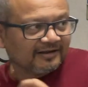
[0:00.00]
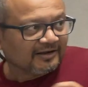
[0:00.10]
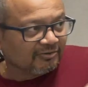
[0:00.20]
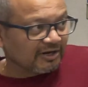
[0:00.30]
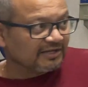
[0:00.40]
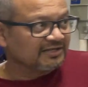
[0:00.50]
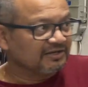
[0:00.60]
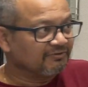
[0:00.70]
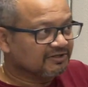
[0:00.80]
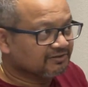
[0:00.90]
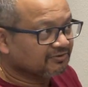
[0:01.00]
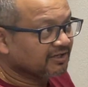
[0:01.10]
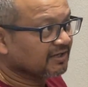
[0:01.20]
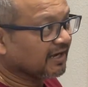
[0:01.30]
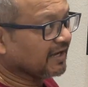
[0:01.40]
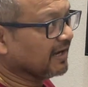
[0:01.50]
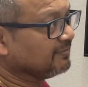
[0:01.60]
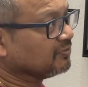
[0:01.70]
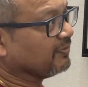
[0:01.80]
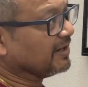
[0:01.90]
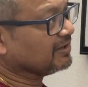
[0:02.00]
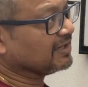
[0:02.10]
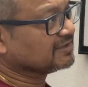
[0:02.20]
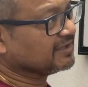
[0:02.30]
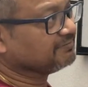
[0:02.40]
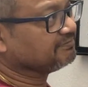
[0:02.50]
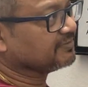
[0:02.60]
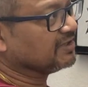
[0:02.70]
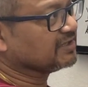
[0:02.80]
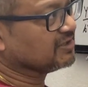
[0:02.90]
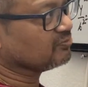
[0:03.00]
Look at this equation, okay? I have to find, let's say this is